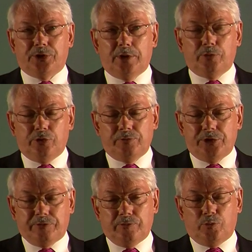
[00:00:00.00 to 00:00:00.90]
number of
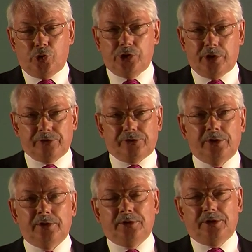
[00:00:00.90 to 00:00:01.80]
different products
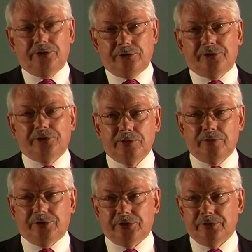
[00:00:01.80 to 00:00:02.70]
into
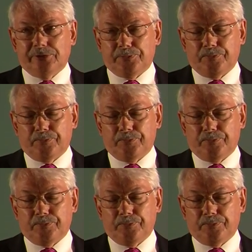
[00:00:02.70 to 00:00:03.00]
services.